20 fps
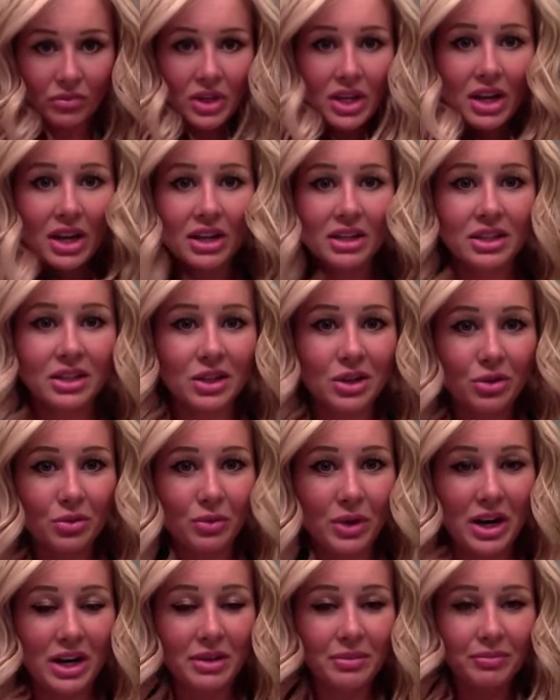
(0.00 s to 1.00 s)
Yeah, it's cute,
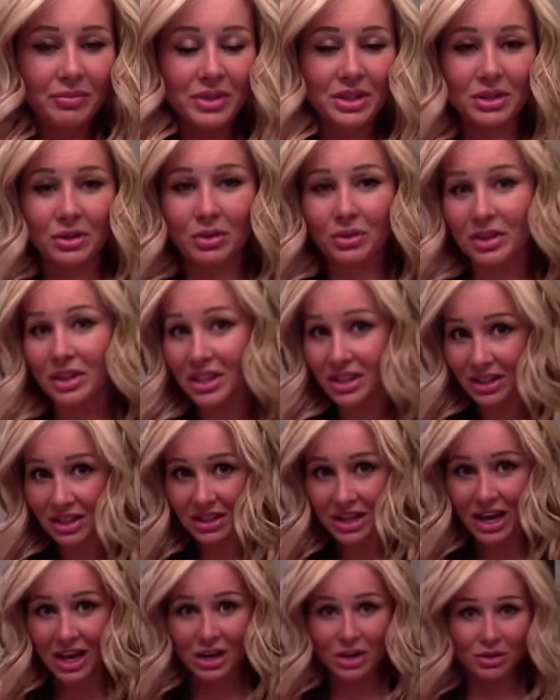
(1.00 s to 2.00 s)
right? So this is
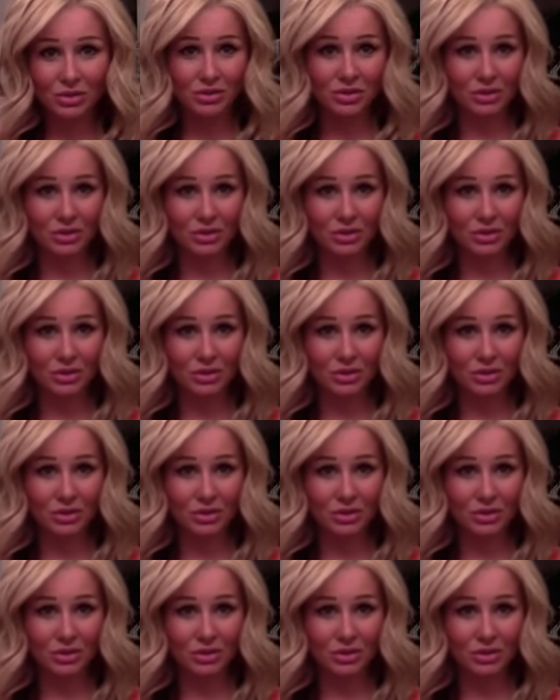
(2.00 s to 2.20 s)
how you